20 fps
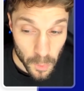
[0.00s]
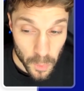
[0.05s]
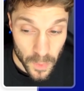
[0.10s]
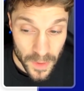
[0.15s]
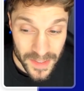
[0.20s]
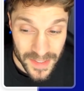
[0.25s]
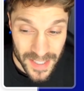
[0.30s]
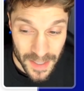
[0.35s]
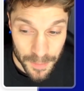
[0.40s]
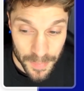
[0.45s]

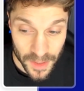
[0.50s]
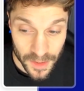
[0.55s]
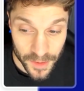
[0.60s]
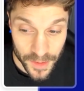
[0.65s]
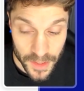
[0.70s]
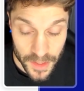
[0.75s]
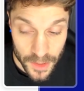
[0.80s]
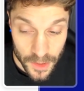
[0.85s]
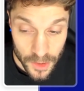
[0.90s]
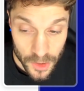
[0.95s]
We
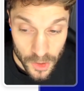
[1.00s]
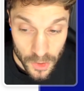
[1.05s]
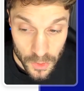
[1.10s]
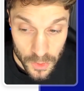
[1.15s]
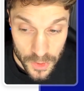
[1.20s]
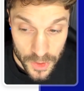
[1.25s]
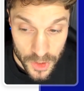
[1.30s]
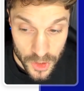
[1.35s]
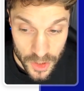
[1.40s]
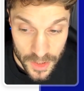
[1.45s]
typically
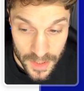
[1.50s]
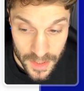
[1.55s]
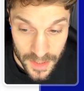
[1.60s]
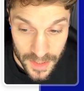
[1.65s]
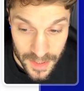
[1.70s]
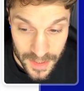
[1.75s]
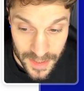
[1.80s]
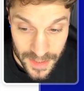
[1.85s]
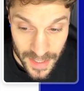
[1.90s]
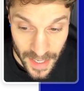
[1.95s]
use just
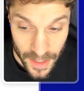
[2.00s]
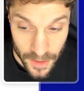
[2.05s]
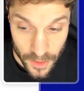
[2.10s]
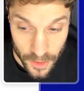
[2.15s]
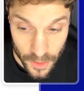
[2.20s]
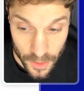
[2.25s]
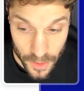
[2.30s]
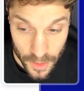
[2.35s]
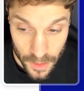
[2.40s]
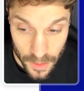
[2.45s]
the
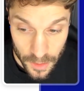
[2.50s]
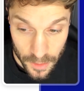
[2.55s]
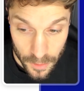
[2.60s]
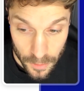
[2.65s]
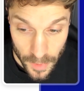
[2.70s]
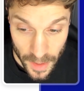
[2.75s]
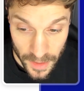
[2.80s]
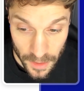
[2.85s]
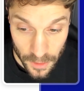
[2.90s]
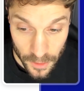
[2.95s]
standard
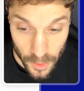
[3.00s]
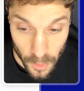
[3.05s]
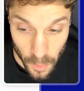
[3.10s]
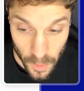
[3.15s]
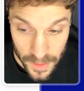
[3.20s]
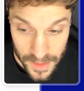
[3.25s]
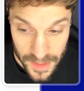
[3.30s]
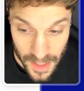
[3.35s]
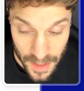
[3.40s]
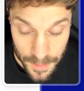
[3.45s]
regular
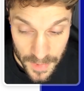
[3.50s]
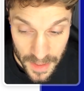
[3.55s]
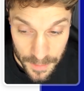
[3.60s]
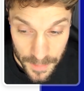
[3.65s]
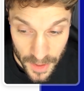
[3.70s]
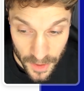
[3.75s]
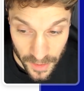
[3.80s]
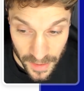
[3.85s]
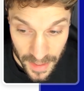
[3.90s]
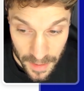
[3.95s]
one-time
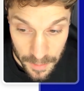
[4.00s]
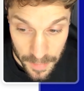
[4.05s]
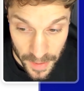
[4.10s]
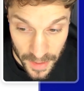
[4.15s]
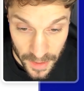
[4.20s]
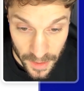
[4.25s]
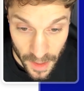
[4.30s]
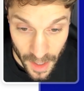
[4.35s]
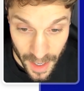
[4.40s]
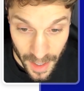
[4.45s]
email
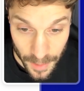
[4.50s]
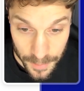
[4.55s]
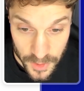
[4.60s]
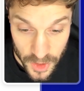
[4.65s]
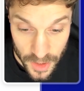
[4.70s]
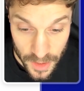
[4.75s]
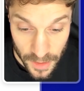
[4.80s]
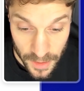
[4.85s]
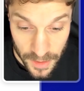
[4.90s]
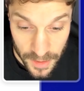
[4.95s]
campaign
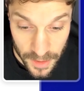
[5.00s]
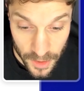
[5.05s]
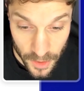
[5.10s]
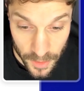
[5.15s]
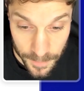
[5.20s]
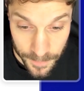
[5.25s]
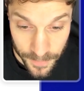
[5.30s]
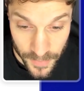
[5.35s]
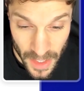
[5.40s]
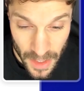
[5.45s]
option
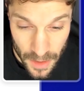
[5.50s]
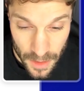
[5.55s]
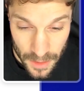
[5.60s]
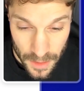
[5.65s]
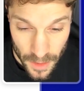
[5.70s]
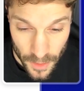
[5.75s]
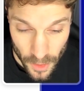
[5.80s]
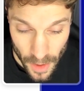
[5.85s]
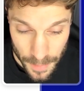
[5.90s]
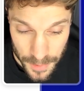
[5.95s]
here.
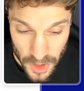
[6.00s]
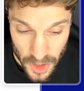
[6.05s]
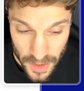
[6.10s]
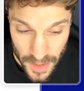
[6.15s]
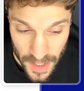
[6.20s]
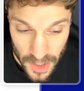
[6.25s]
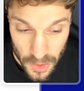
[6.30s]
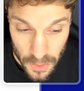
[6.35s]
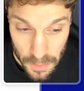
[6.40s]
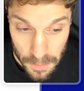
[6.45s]
The other option
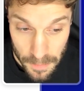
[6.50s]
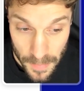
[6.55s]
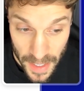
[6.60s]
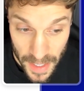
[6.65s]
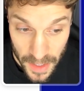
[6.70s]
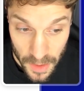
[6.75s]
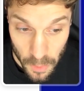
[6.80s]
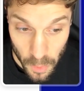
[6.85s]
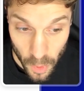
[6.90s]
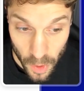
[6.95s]
that you
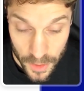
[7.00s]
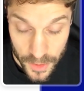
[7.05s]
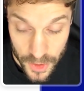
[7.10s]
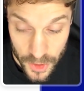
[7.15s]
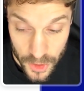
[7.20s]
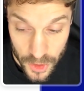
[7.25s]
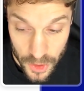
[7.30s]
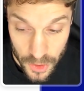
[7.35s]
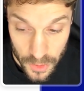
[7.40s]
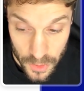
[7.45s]
may want
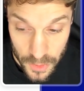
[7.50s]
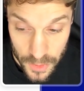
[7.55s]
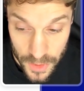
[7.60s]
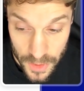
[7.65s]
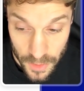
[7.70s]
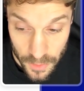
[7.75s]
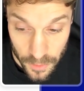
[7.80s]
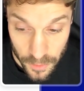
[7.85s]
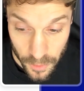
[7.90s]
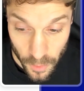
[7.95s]
to
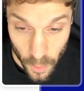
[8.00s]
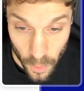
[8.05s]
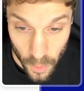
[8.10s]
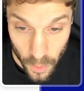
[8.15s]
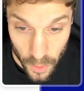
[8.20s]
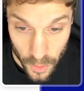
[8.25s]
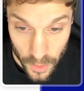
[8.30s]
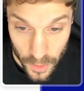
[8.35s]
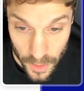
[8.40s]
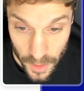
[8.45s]
choose
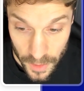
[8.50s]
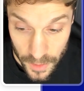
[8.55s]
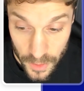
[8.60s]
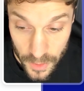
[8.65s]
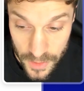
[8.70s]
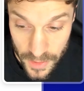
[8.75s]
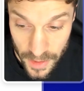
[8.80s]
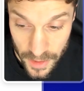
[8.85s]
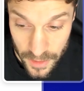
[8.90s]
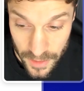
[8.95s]
for a
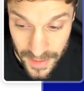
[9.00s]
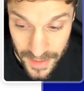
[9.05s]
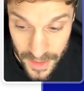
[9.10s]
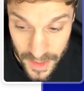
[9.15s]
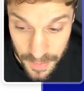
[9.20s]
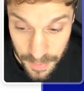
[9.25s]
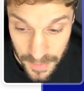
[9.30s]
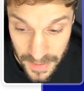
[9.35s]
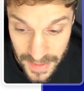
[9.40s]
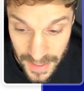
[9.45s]
newsletter
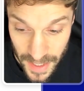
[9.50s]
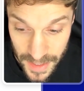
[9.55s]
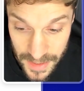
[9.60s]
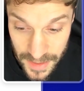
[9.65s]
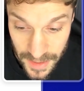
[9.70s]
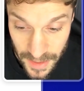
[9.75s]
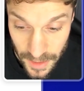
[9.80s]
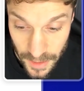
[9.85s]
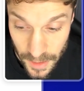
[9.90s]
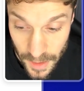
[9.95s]
is split
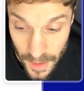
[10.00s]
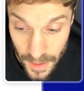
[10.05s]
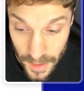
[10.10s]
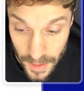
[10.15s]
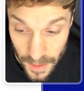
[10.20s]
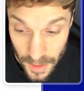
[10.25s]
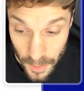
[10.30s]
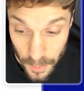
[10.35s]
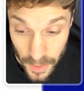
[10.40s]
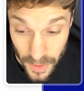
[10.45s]
testing,
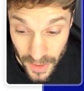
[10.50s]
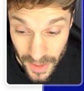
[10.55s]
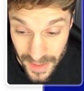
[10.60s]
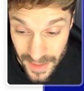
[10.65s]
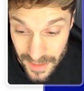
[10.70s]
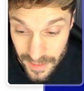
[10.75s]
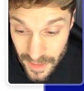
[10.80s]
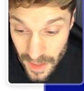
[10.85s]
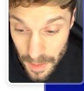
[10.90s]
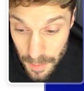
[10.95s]
where you
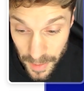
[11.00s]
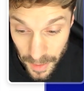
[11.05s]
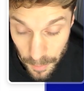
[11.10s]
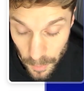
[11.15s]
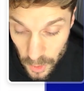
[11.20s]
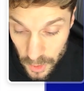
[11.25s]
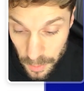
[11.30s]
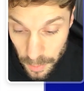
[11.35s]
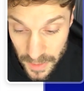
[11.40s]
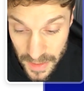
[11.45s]
can compare
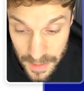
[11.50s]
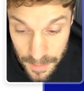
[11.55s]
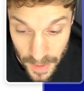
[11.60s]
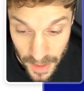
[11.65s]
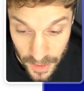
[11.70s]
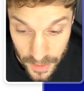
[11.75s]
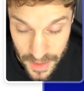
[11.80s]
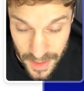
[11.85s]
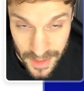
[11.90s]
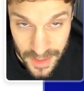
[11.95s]
multiple
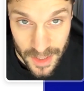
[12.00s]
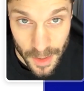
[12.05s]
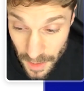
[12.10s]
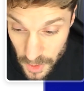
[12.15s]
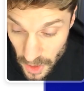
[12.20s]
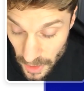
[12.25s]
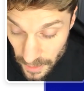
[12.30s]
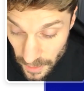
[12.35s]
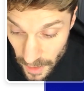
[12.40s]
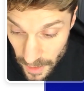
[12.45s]
emails, the
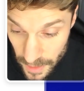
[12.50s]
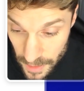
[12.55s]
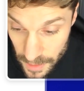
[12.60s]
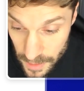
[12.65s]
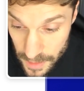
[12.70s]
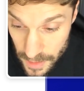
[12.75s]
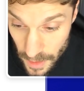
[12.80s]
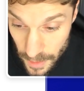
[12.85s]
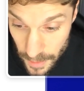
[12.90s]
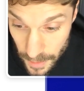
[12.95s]
subject
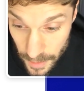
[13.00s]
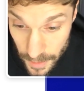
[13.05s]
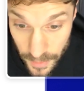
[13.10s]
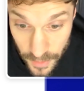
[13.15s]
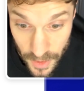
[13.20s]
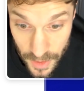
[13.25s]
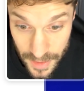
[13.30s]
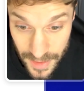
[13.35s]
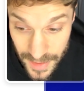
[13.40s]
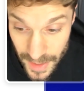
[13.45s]
lines,
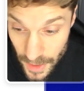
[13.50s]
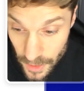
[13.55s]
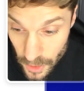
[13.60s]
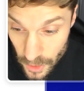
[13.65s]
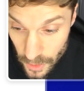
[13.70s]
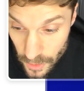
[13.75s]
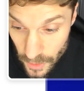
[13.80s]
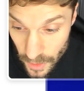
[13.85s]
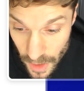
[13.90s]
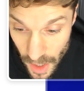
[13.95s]
the
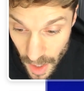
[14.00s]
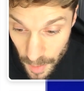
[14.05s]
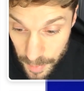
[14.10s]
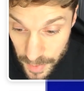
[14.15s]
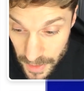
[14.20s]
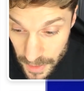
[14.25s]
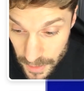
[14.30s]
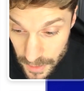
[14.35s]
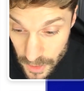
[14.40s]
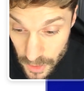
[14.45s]
sender, the
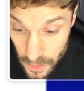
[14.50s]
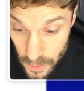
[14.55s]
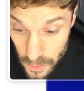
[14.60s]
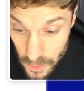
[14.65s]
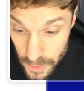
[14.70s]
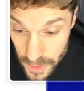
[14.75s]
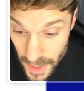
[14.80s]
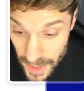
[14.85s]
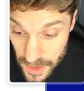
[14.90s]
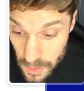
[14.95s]
copy,
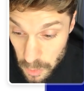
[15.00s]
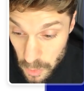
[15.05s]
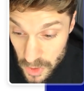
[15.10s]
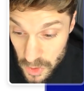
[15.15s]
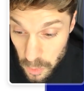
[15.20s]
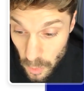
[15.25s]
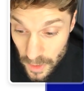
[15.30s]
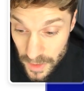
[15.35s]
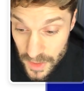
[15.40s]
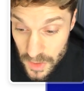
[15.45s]
to test
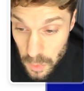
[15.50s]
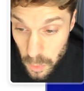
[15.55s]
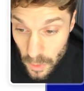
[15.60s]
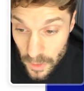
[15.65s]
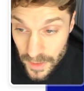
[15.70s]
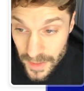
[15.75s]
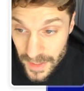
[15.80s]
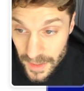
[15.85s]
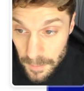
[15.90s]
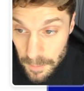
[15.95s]
which one is
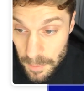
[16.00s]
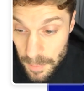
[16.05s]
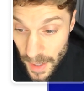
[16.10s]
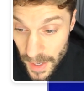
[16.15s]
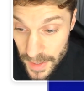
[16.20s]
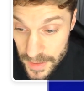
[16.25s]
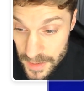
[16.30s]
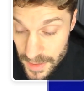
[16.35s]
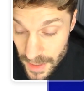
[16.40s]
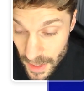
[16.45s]
working
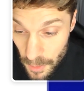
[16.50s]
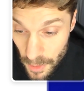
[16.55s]
best.